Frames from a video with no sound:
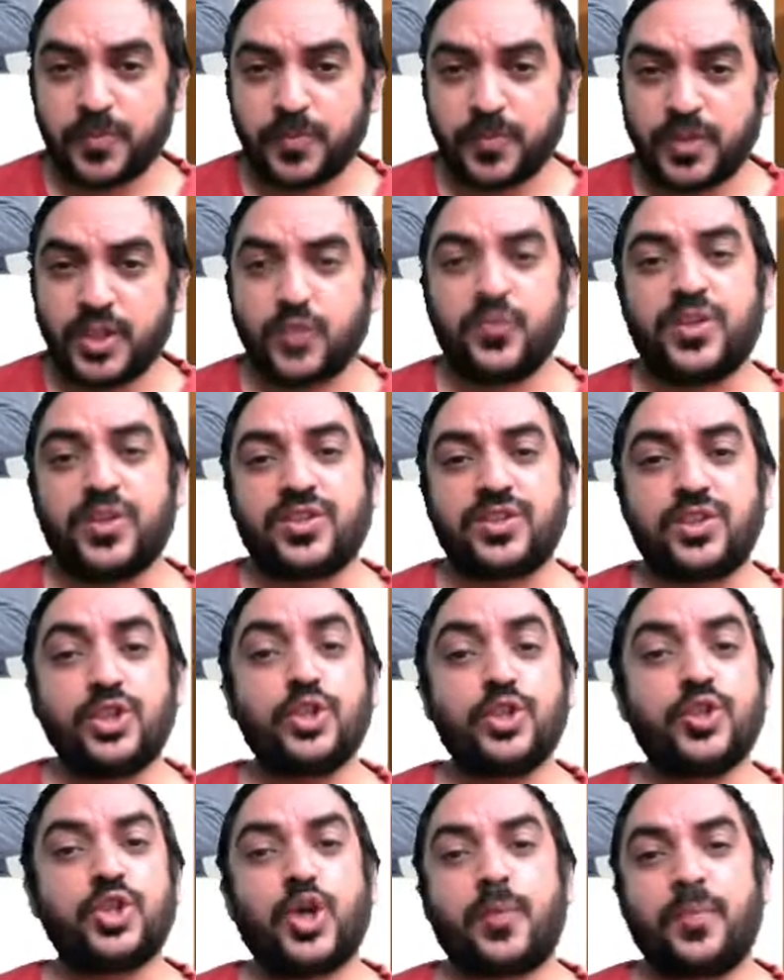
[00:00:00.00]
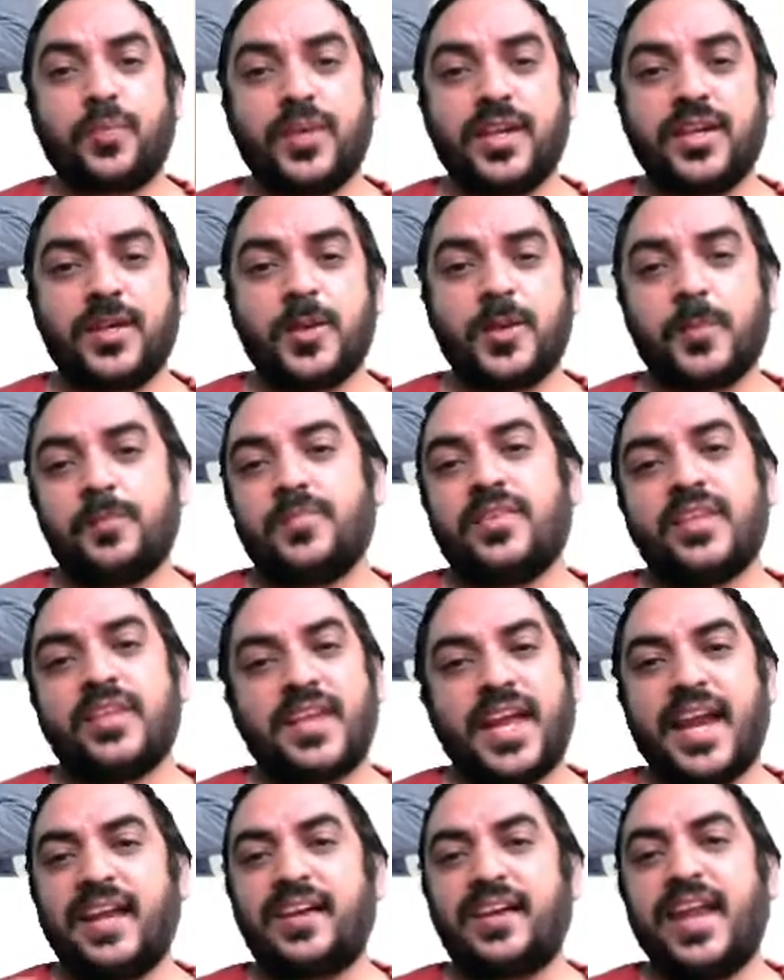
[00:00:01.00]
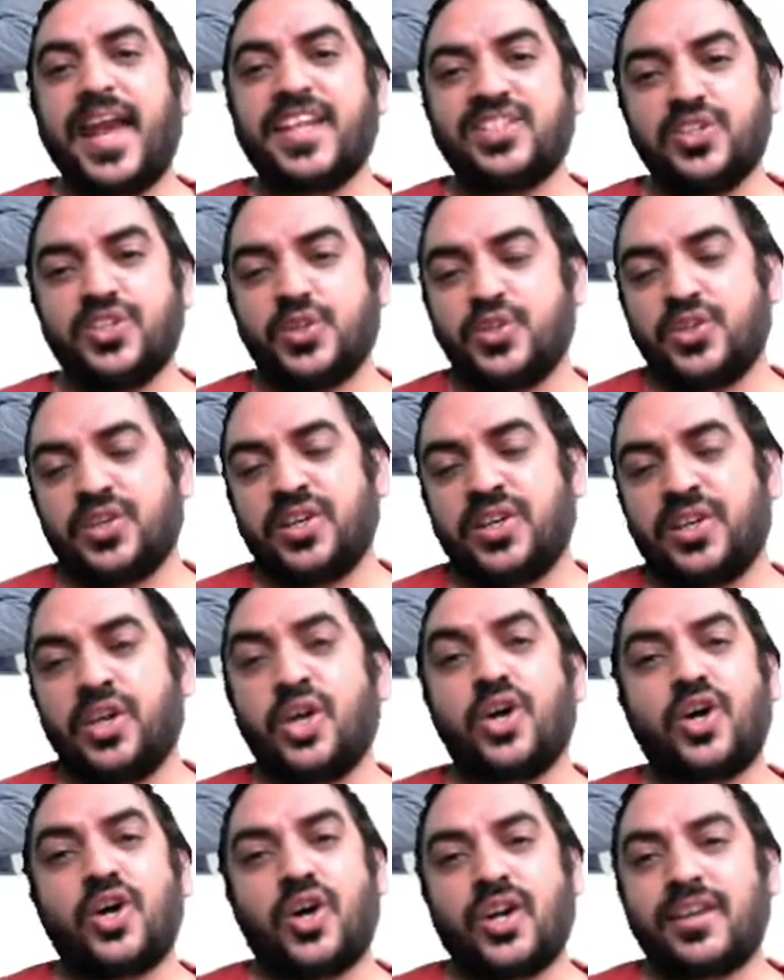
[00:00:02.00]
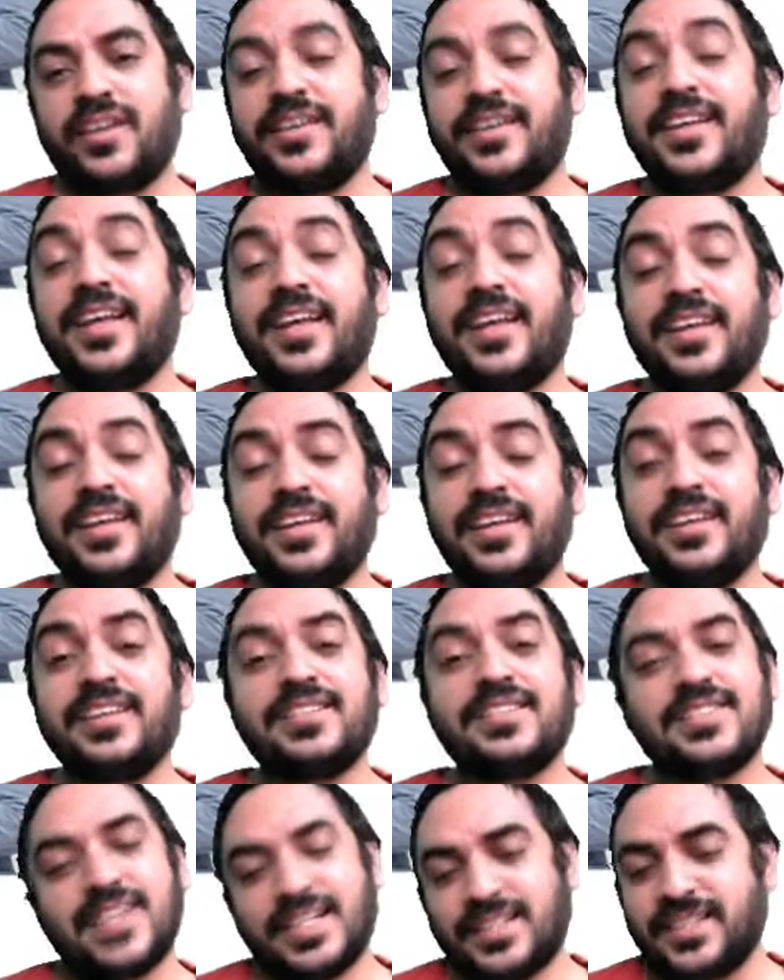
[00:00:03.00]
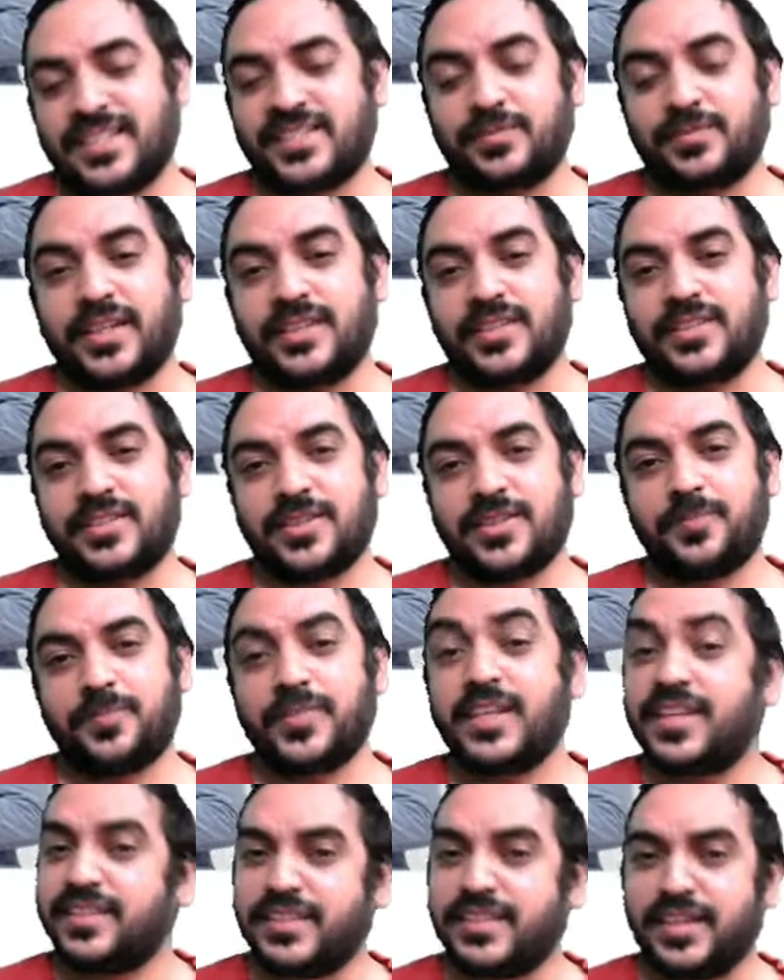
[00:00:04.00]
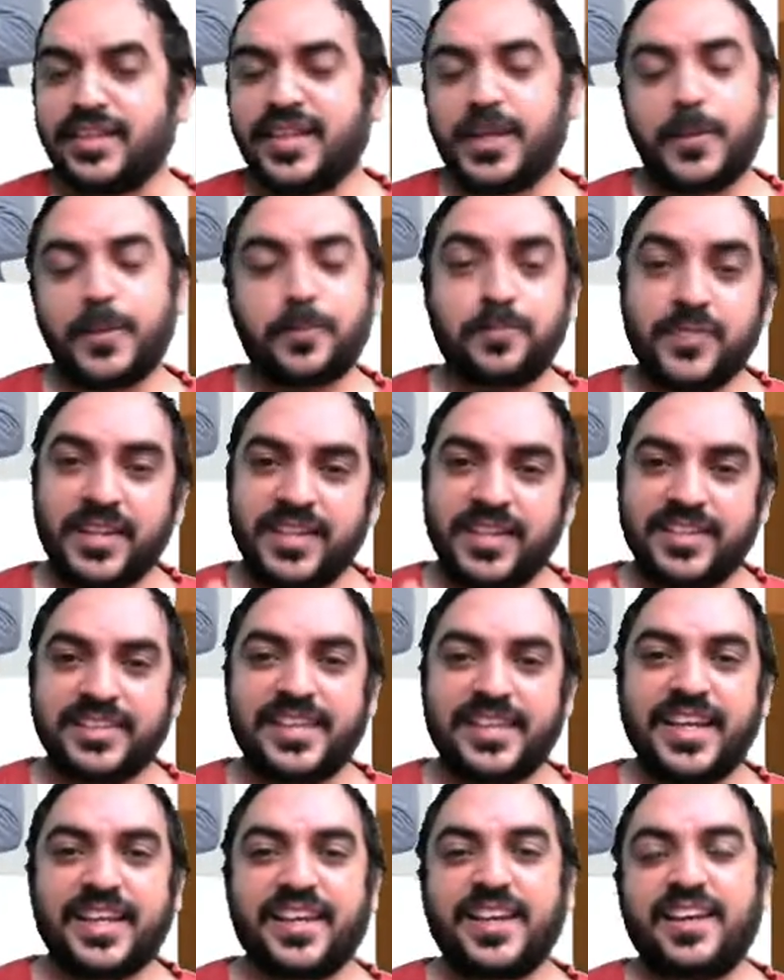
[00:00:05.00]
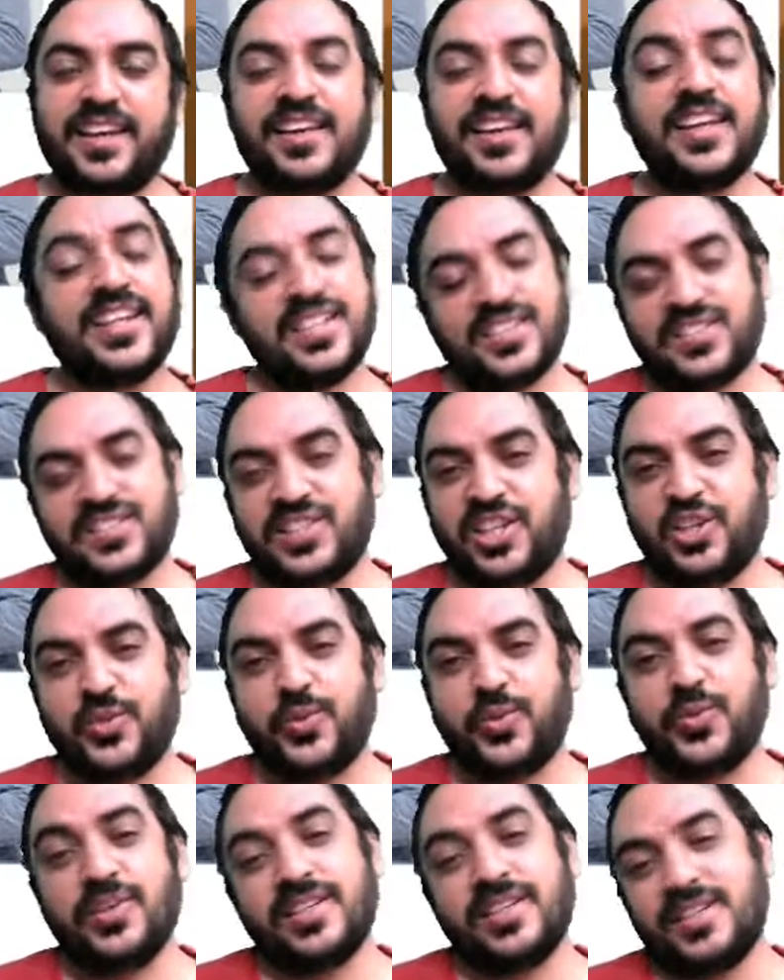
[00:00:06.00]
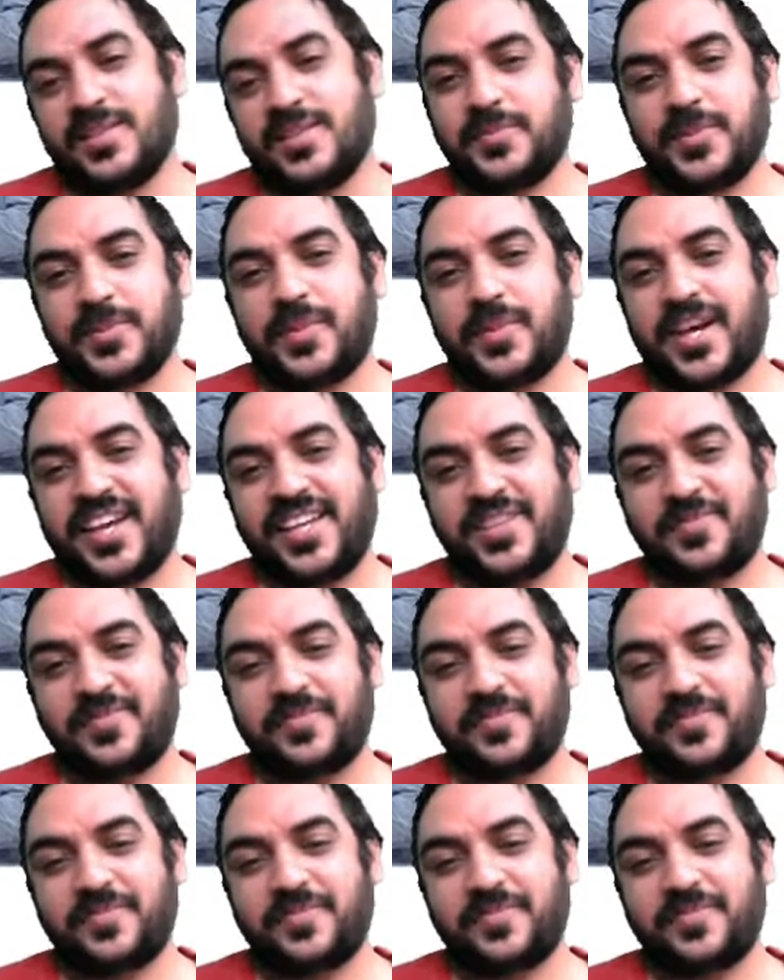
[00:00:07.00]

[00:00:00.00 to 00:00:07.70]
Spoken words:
with new topic, and as usual on a daily assessment. Till then, take care. See you. Bye-bye.